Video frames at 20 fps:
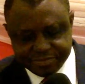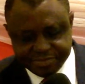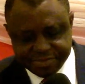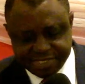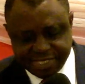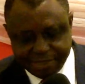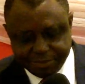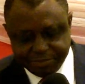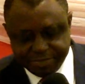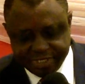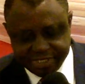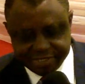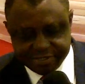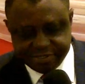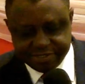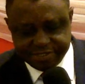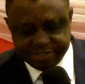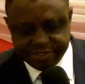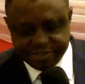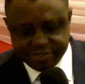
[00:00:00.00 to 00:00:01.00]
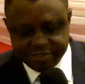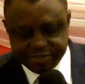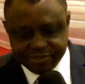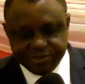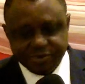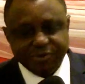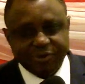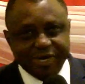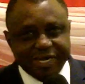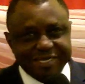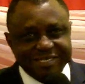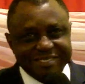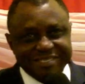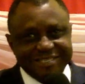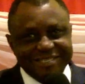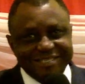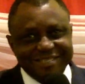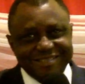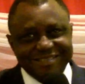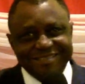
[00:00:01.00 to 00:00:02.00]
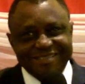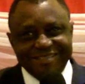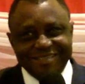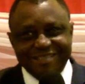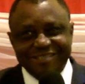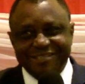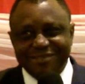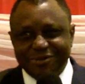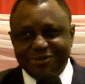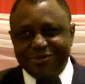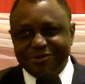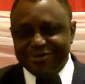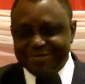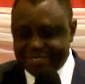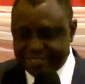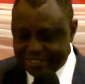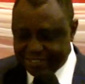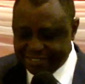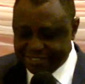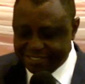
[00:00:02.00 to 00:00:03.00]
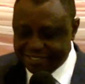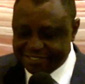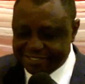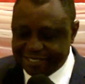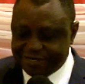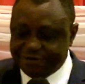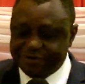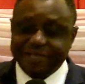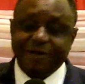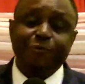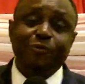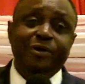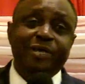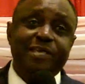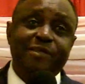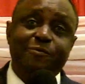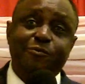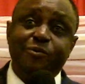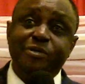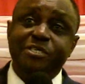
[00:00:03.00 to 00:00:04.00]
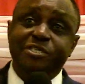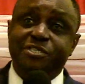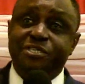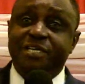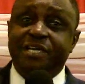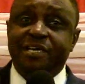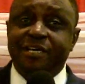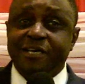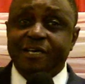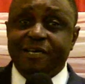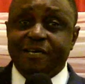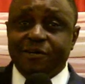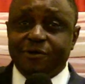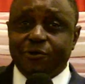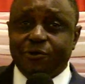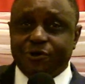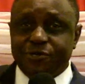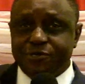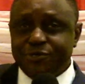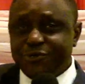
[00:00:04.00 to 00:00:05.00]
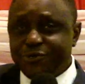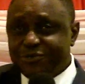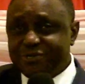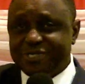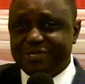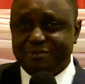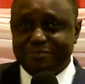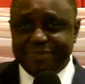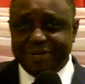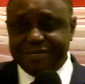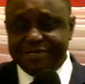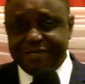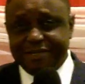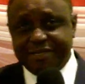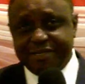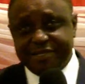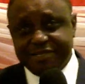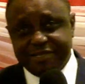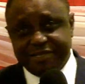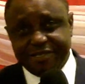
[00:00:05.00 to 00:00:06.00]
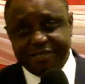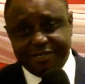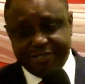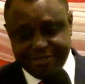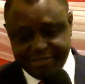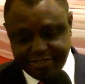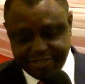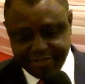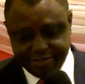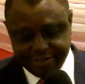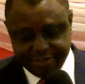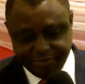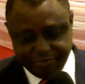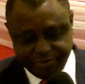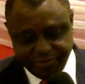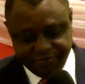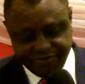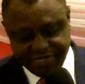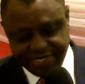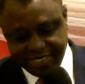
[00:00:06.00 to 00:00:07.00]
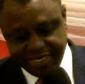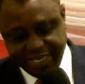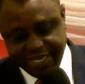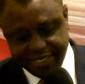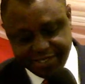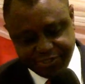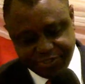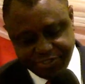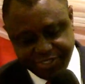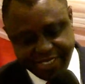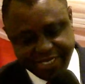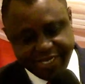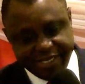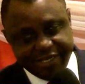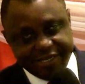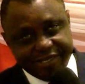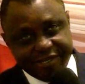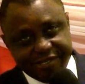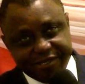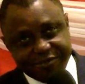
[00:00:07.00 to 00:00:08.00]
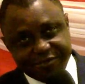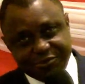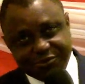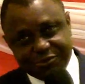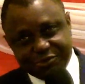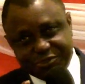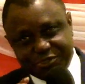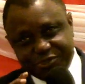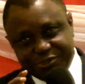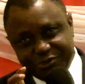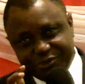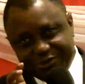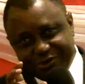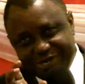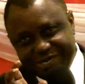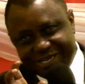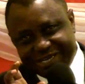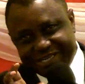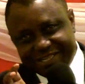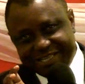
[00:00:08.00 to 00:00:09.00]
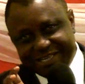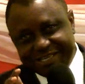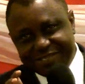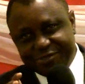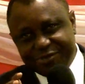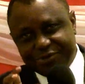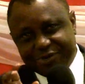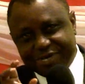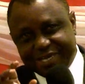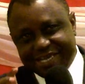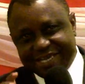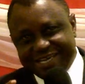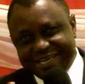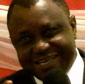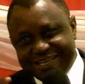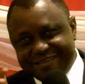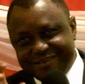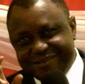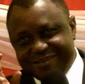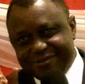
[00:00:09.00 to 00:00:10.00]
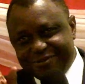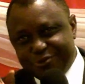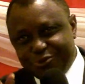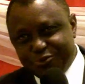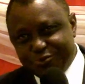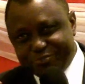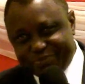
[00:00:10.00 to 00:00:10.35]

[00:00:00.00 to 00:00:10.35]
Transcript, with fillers: That means go and, you know, this is another way in which God used the prophet Elisha to show her that you can do